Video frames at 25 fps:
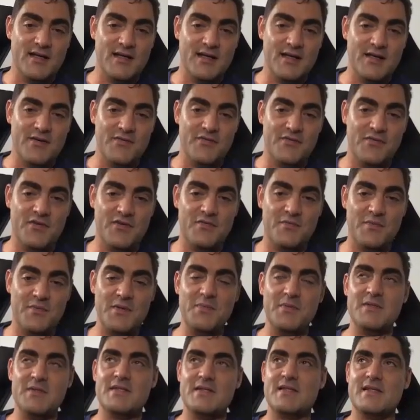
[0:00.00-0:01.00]
If
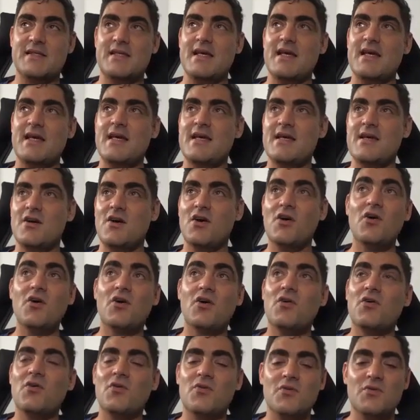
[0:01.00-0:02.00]
people say,
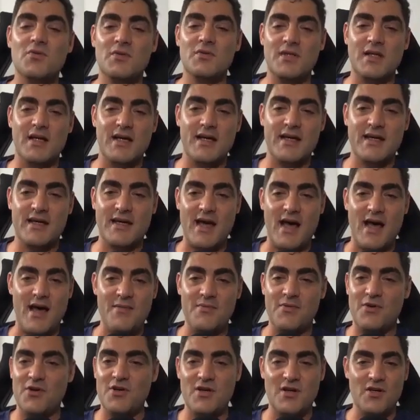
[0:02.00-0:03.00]
oh, like
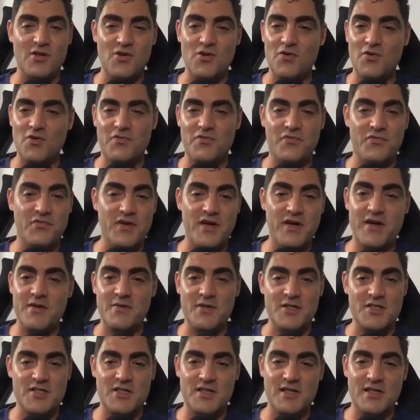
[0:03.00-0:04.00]
I'm gonna go very
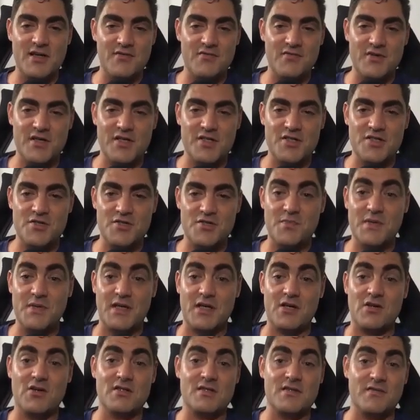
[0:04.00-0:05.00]
much leveraged
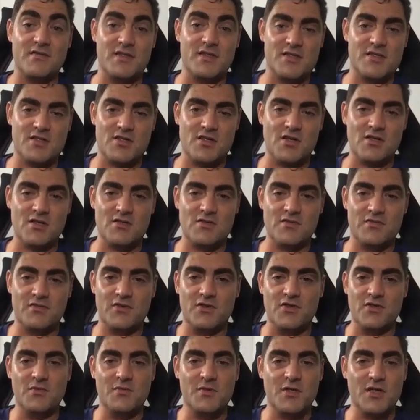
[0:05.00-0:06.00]
because of the stock to
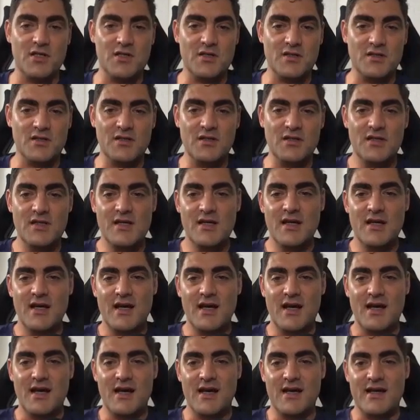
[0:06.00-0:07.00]
flow model,
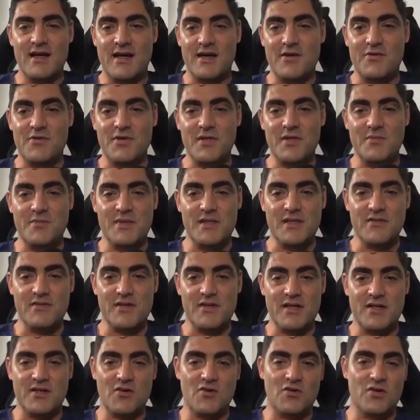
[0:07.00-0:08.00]
and I really believe
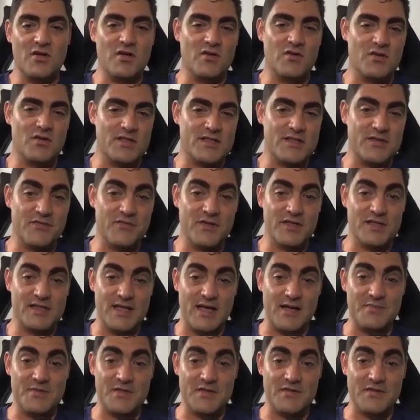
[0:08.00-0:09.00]
in it, or different
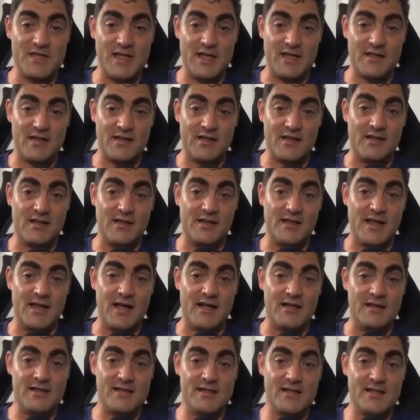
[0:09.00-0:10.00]
types of technical
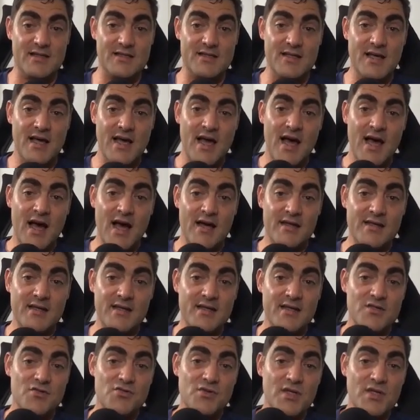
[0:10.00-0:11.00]
analysis, I
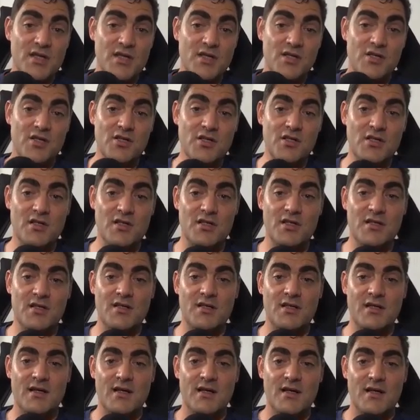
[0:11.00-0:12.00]
think it's really good
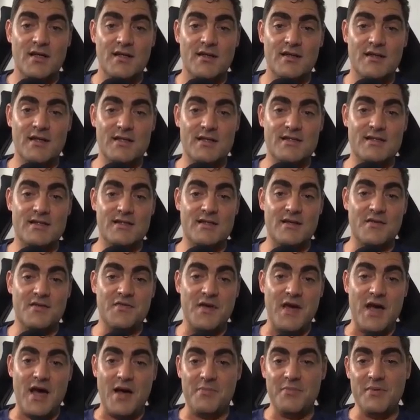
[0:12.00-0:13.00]
that stuff
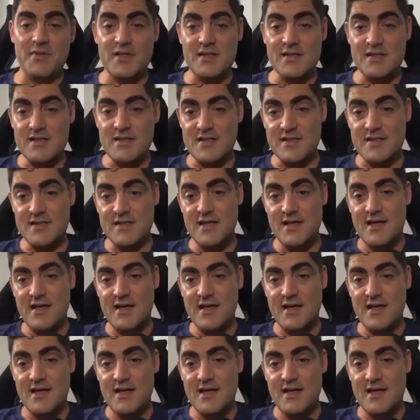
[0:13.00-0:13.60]
happens